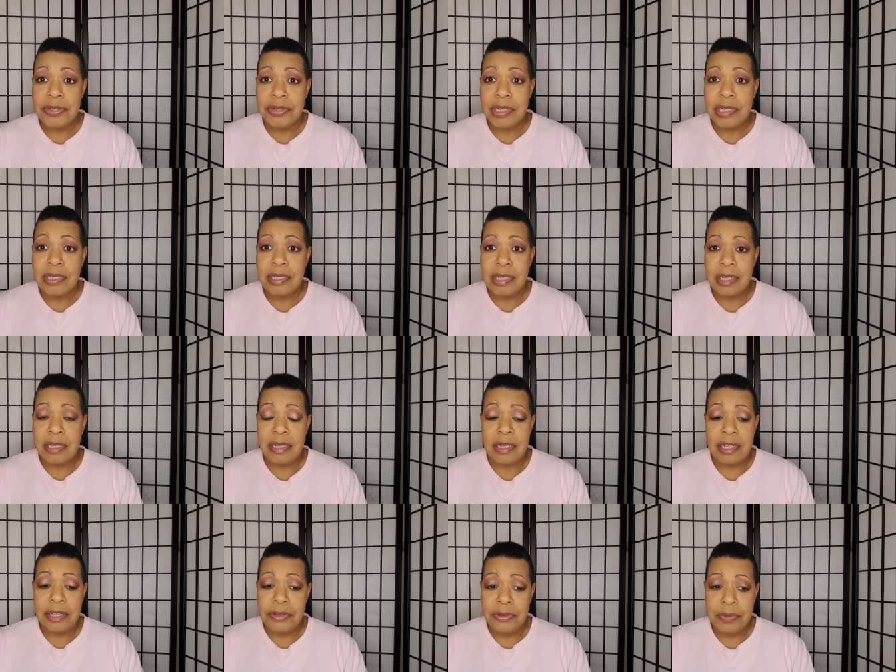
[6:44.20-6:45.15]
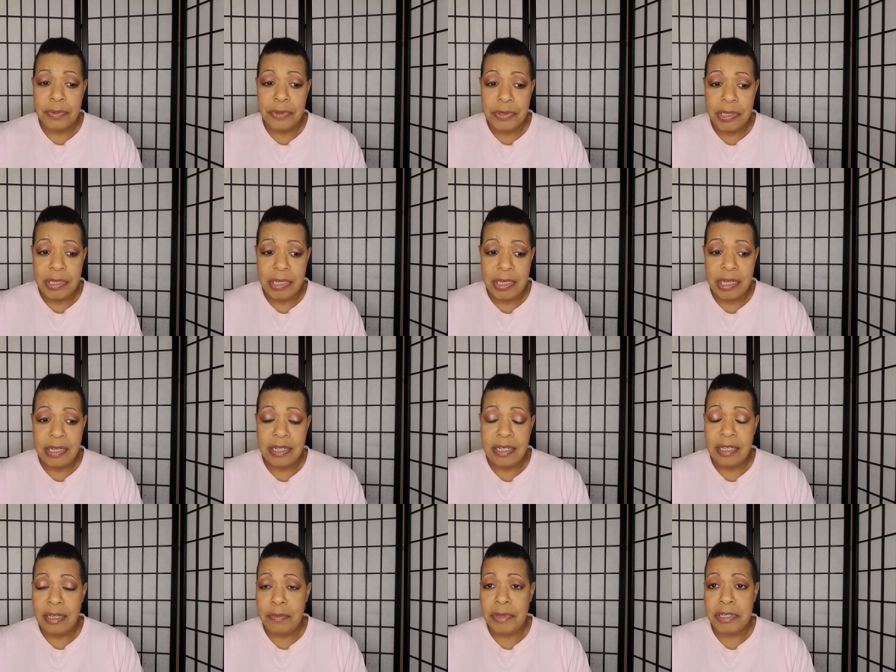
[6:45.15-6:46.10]
in, in the leather community and in the
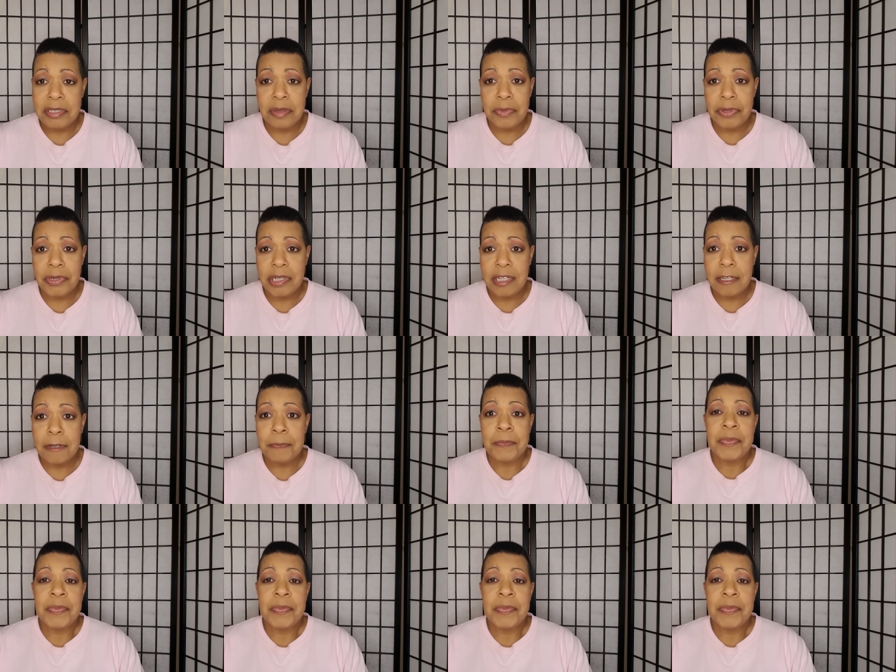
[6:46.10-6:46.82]
M S community.